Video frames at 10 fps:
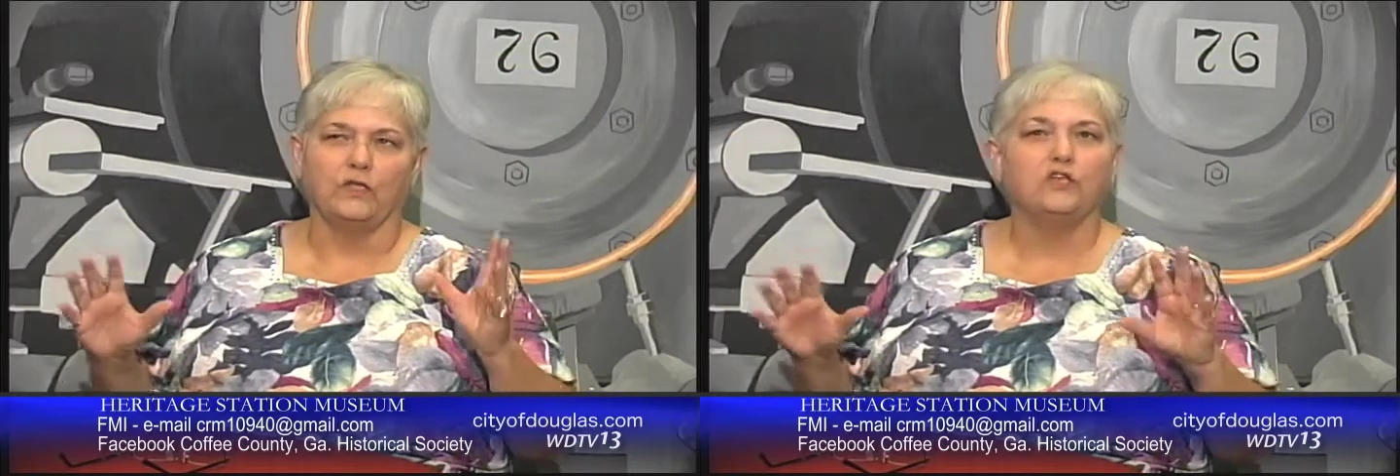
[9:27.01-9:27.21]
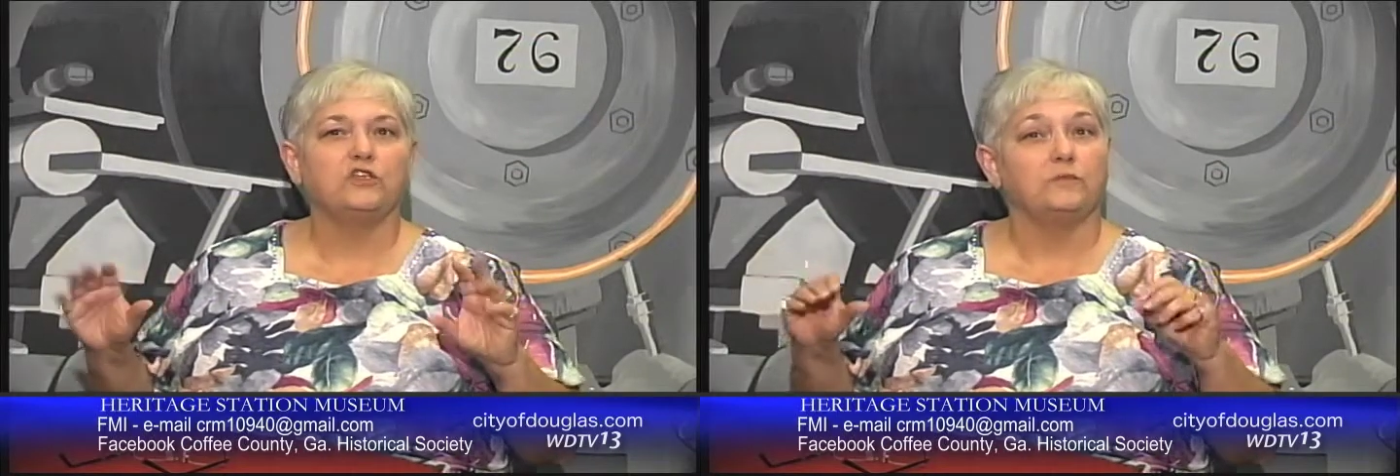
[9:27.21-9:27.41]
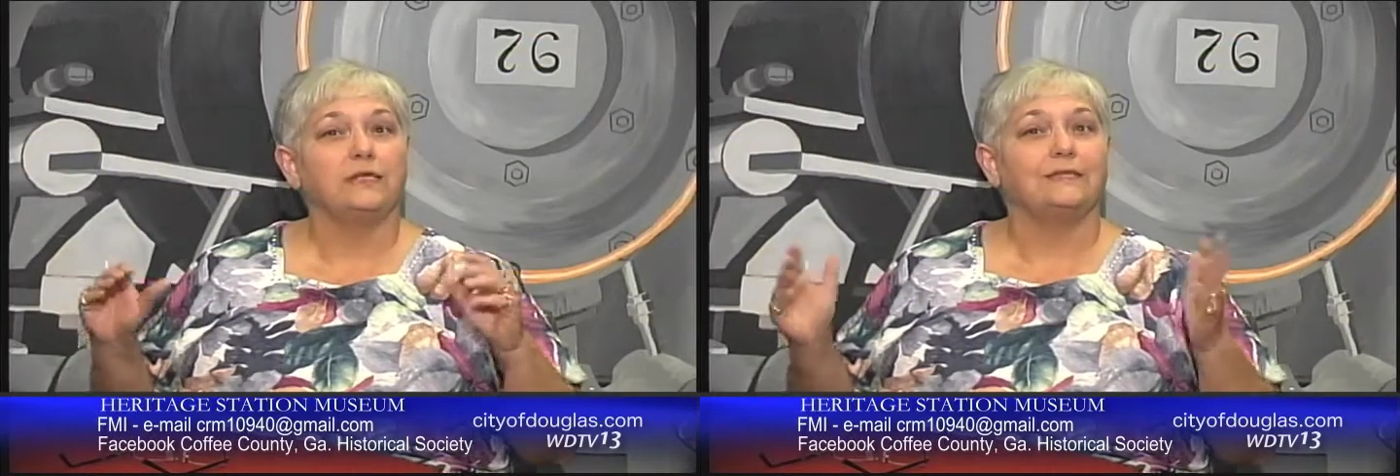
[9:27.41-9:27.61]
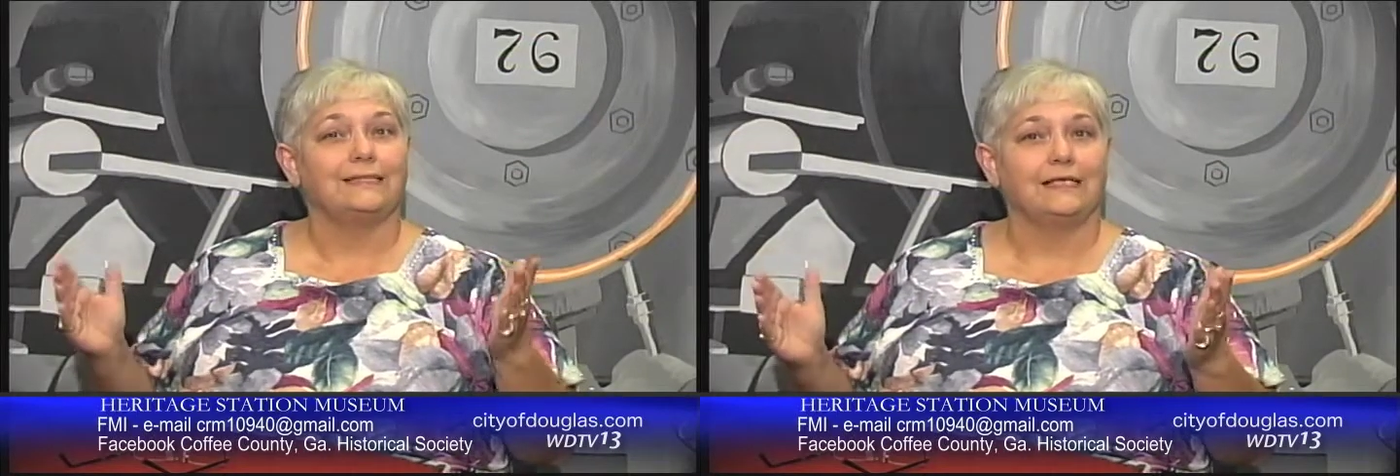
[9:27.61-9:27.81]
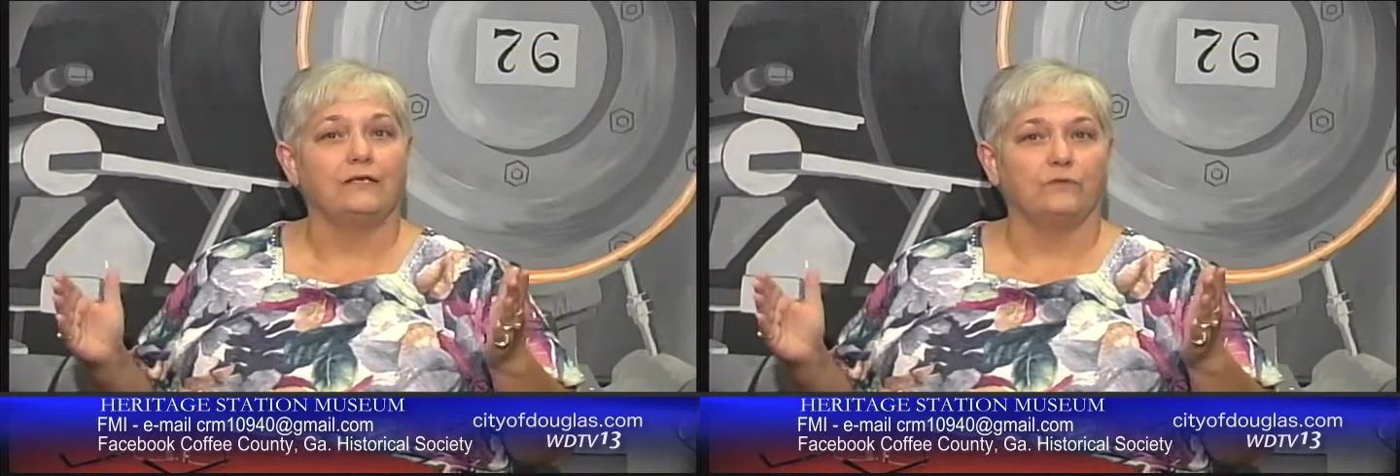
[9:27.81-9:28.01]
It used to be the
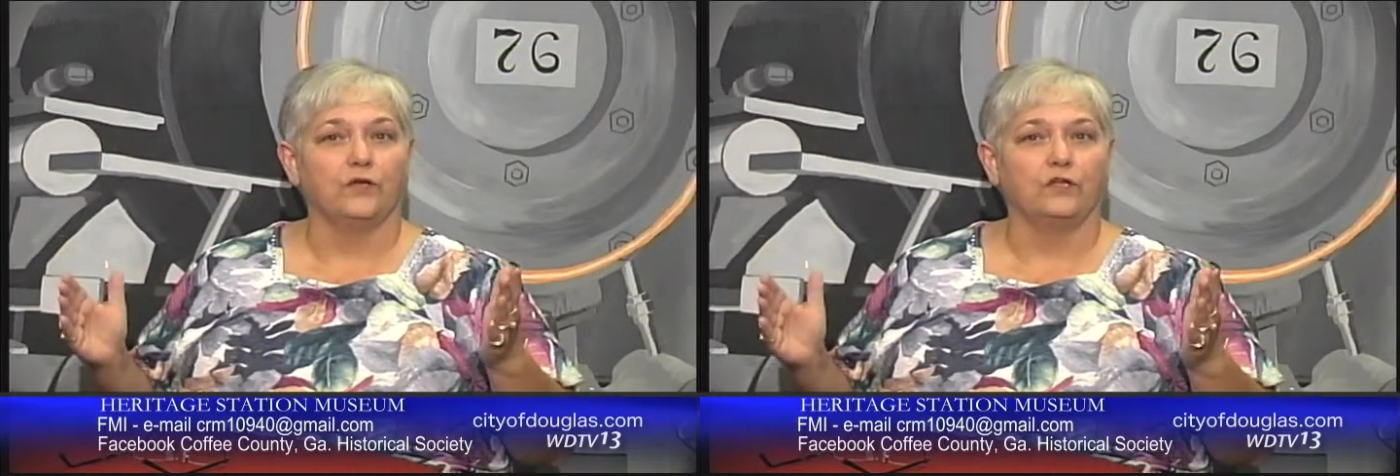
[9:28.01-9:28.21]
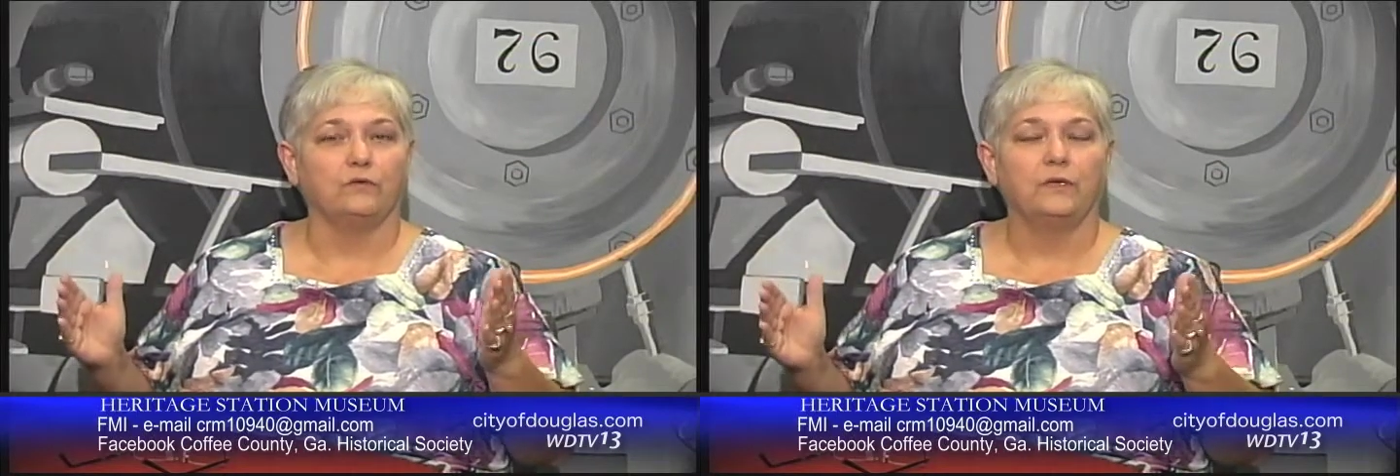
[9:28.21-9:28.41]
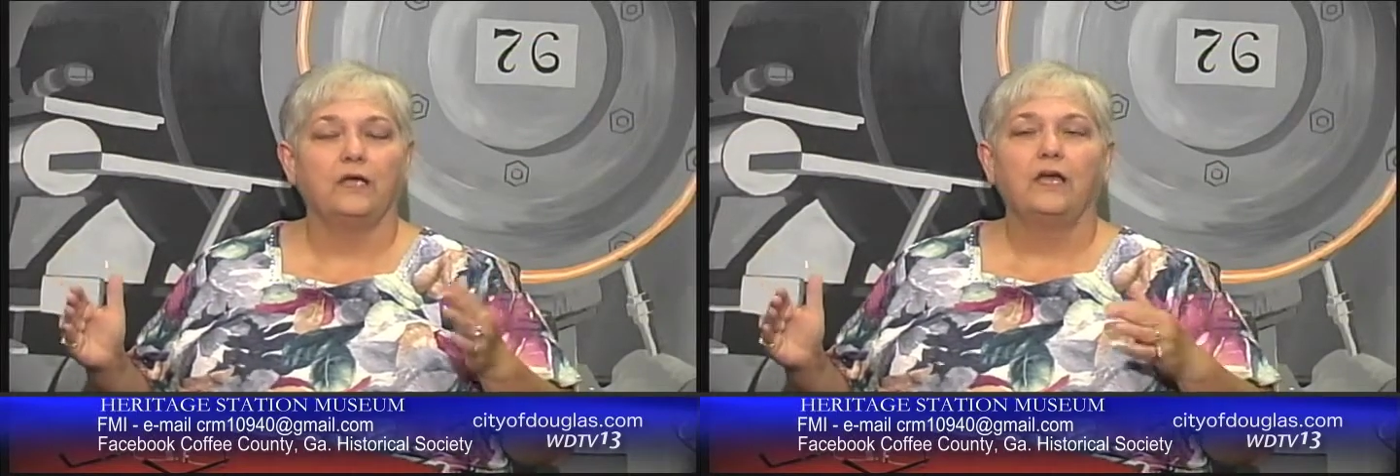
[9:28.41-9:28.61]
tea room,